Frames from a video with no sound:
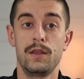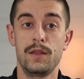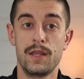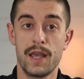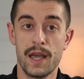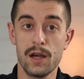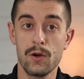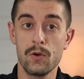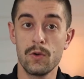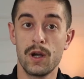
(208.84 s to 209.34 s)

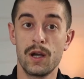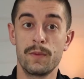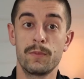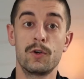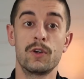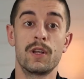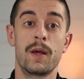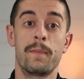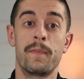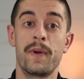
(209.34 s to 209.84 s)
Now I'm
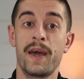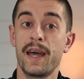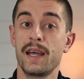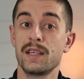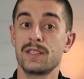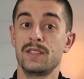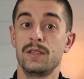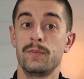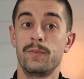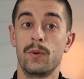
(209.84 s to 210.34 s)
gonna
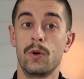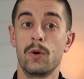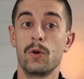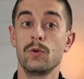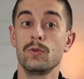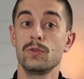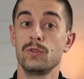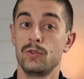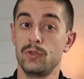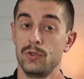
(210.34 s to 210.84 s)
pass the
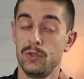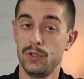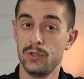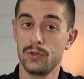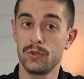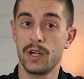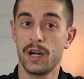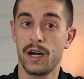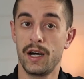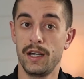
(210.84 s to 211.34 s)
ball to
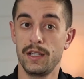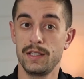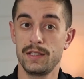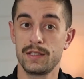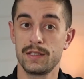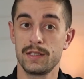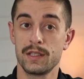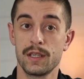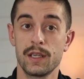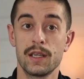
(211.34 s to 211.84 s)
you
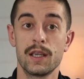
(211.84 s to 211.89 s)
guys.